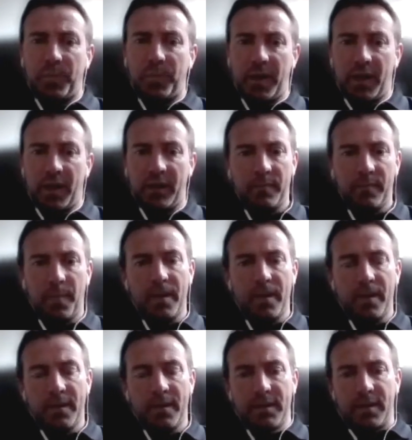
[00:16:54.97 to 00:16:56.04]
pay,
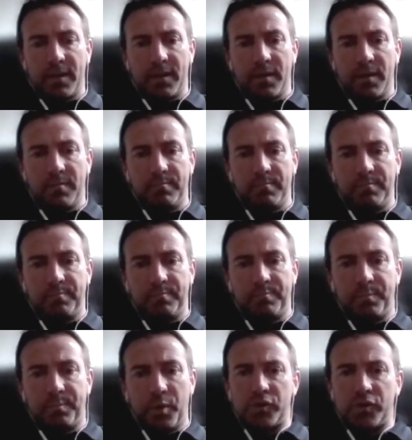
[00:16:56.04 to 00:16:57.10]

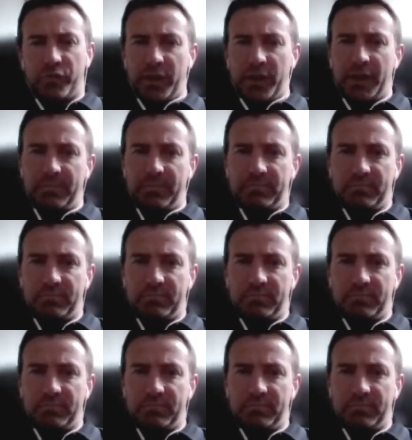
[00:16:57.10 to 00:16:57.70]
but it's really,